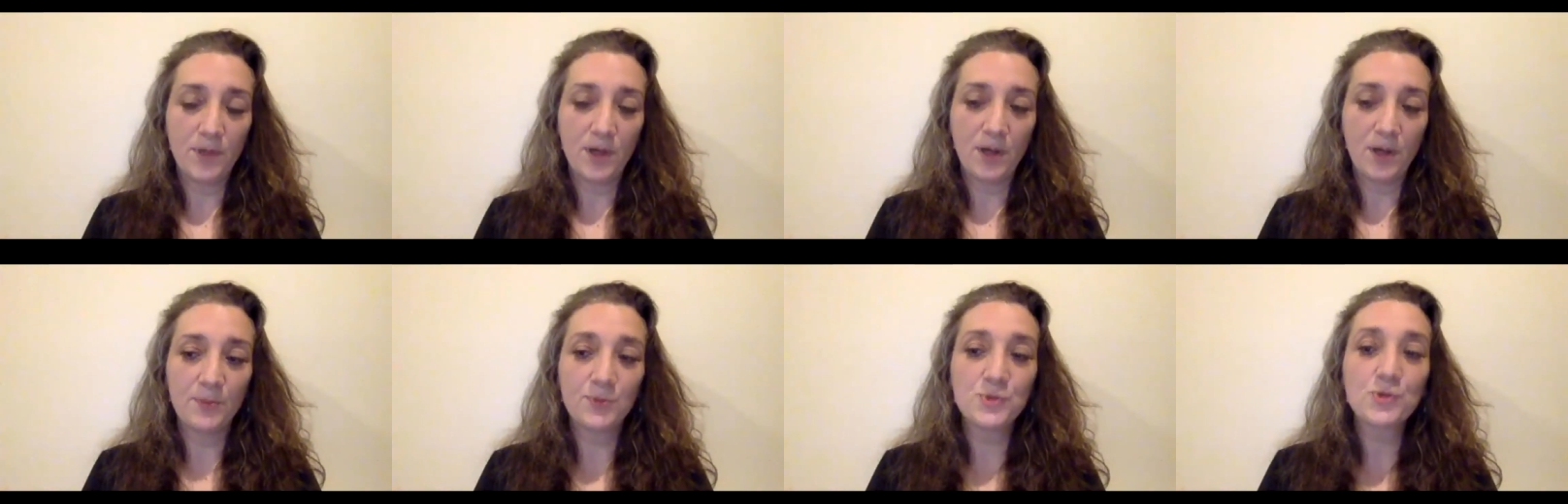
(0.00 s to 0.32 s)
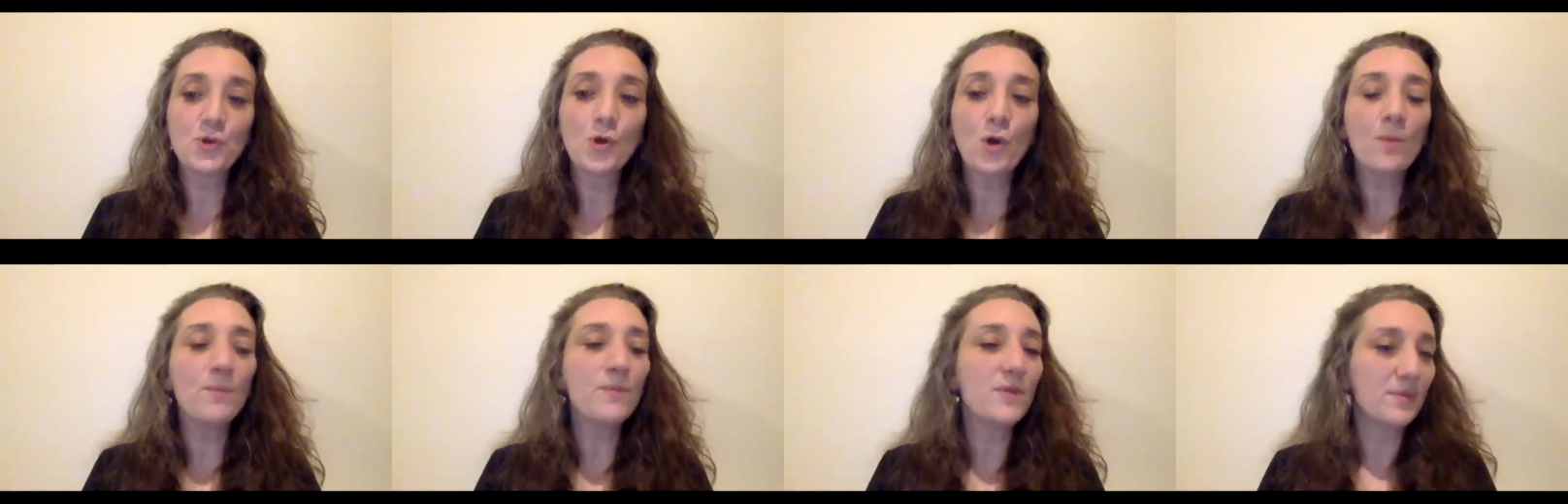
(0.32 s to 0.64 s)

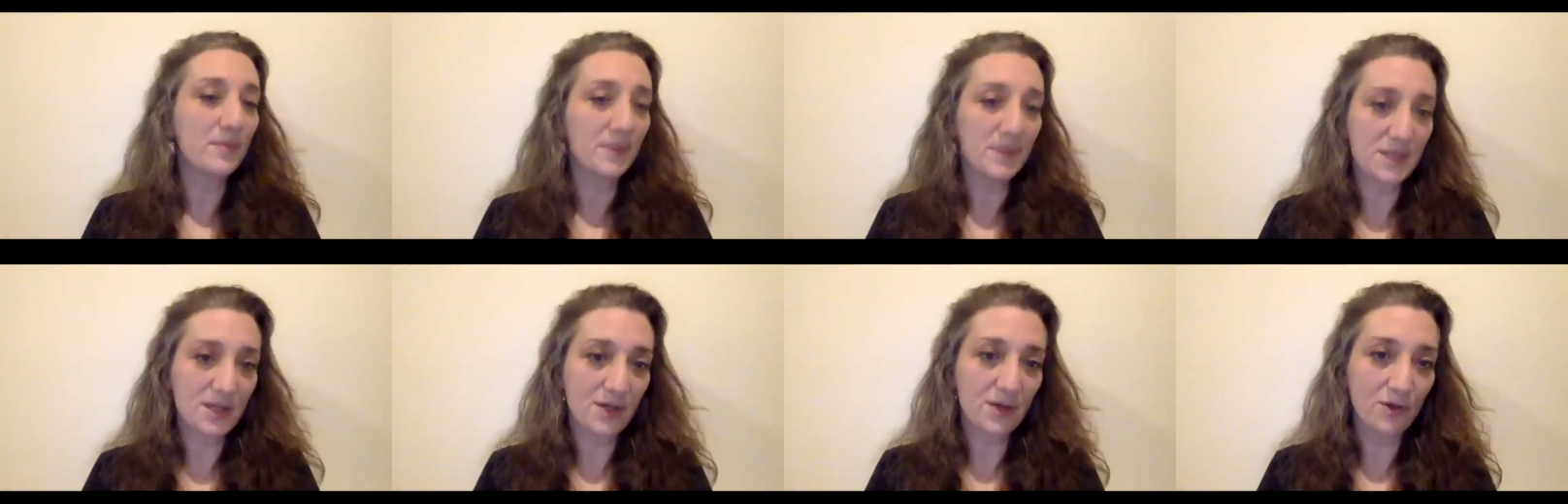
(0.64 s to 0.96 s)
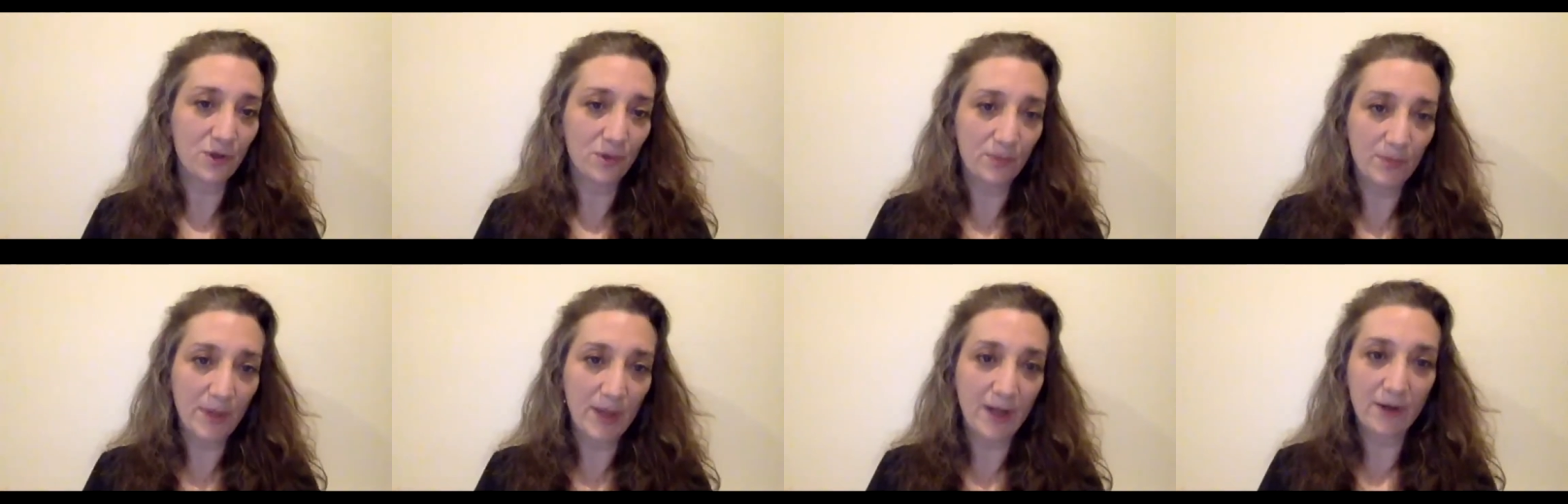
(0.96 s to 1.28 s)
absorb the
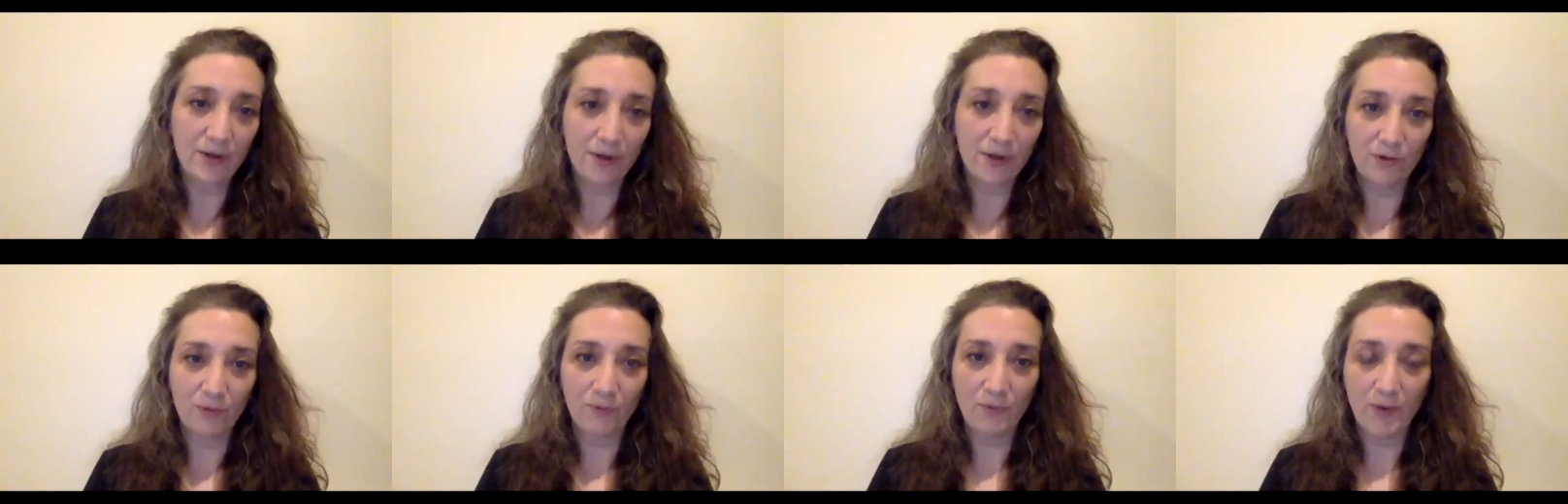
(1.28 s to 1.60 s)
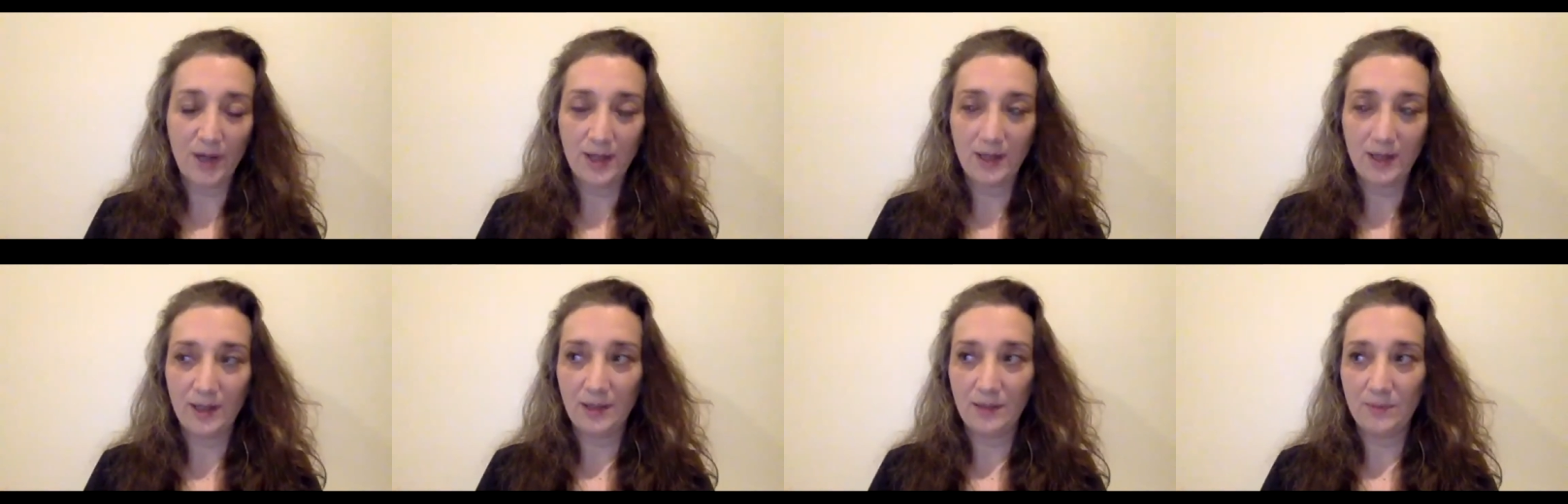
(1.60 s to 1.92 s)
material better
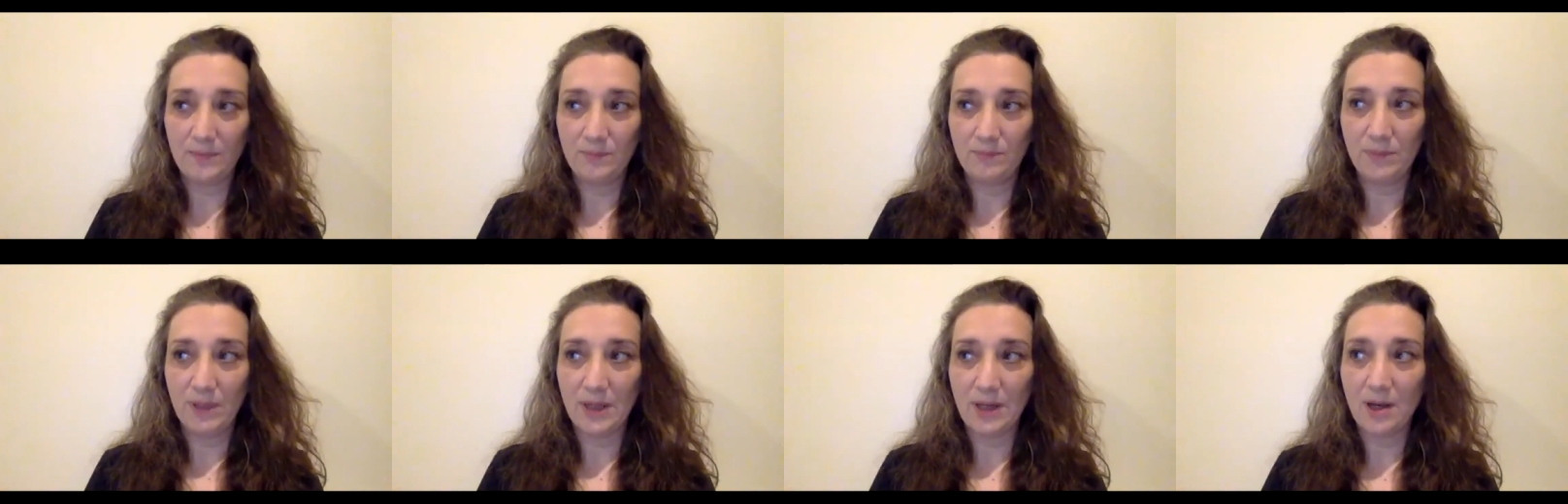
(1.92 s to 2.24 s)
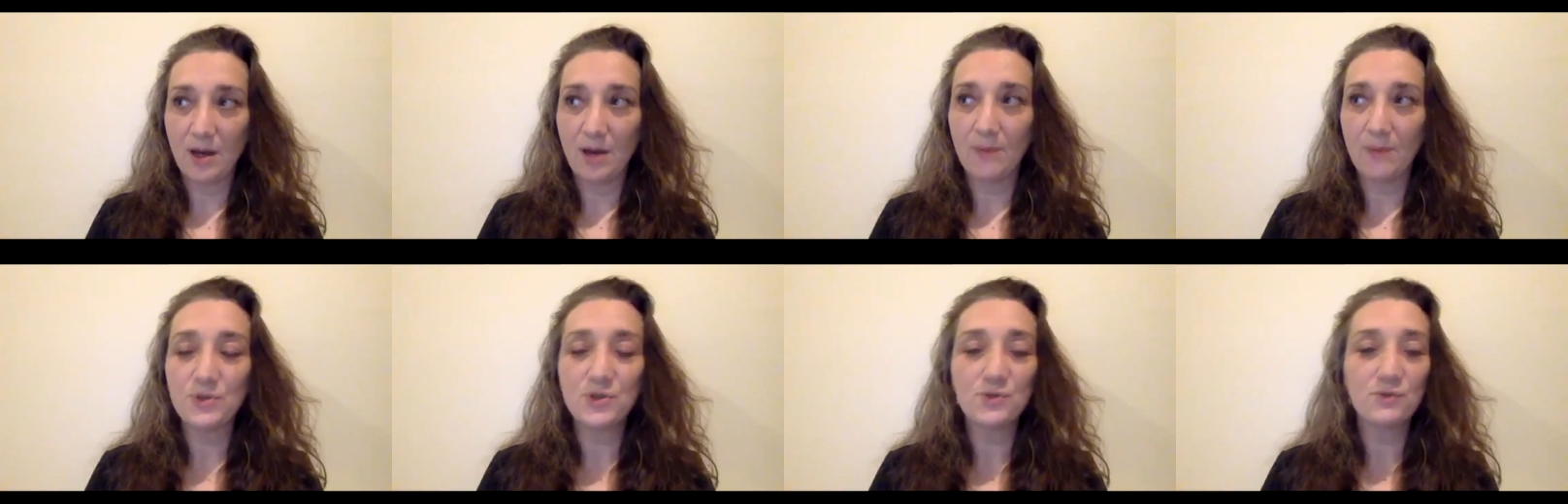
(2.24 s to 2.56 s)
when it
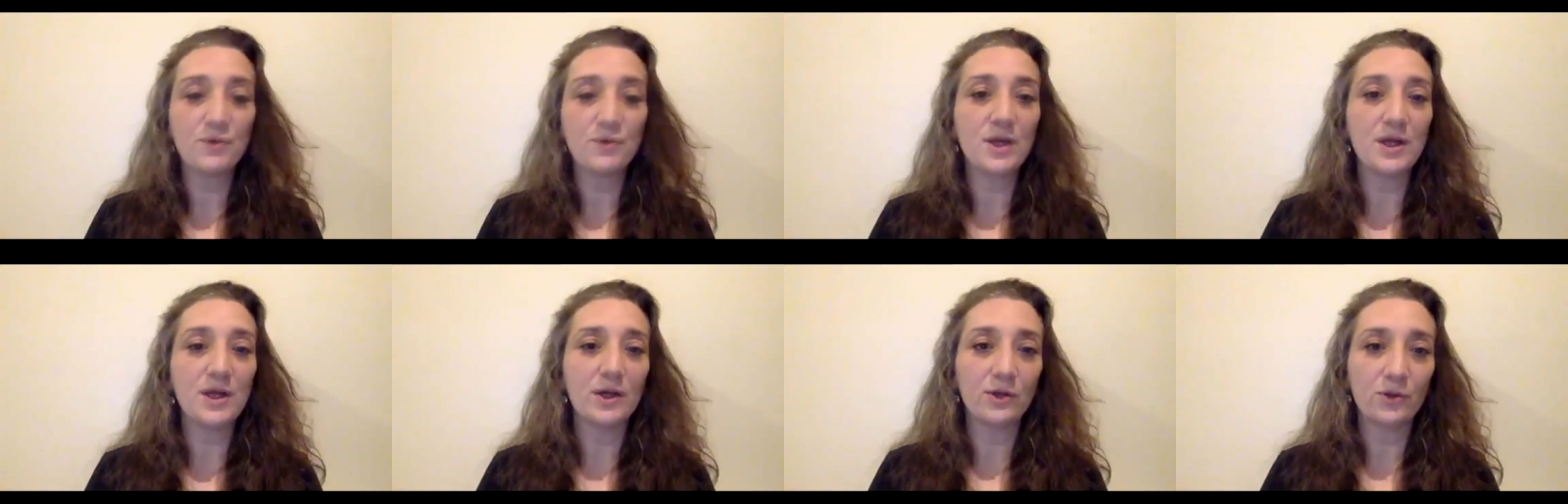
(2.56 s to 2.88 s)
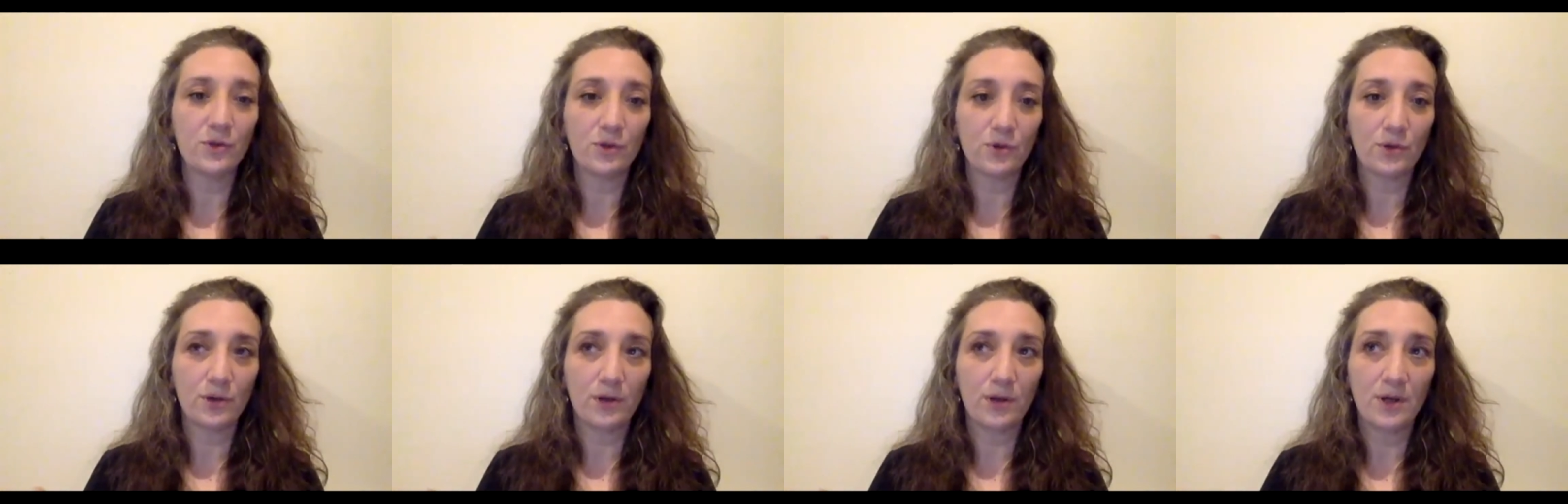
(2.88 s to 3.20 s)
becomes real
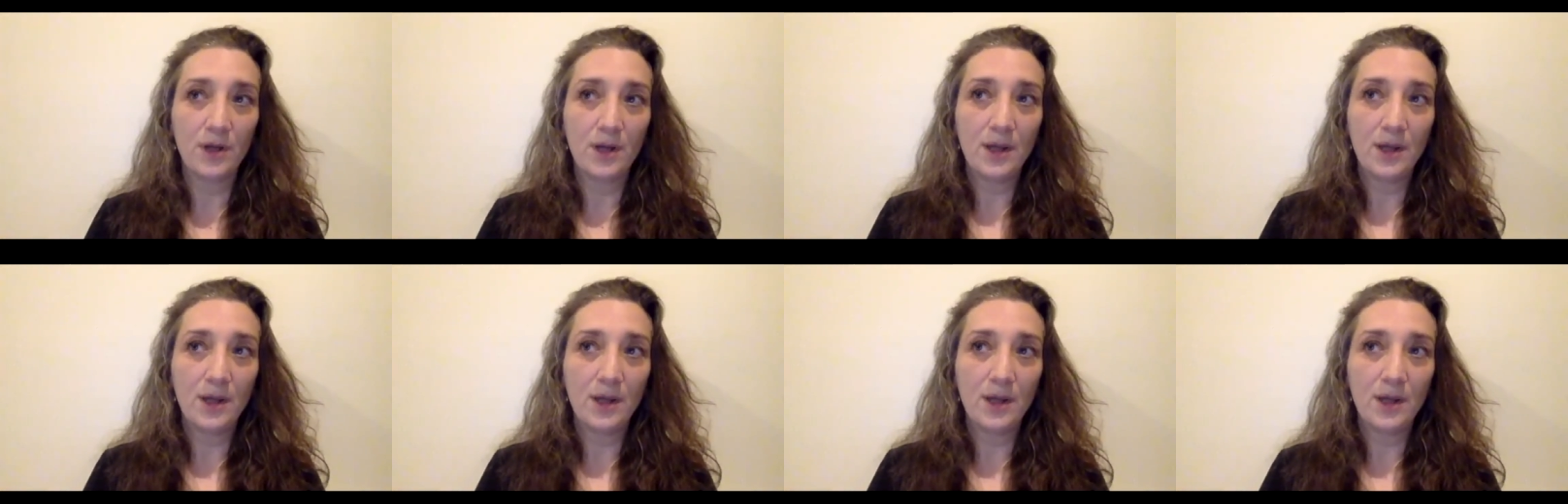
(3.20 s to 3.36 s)
or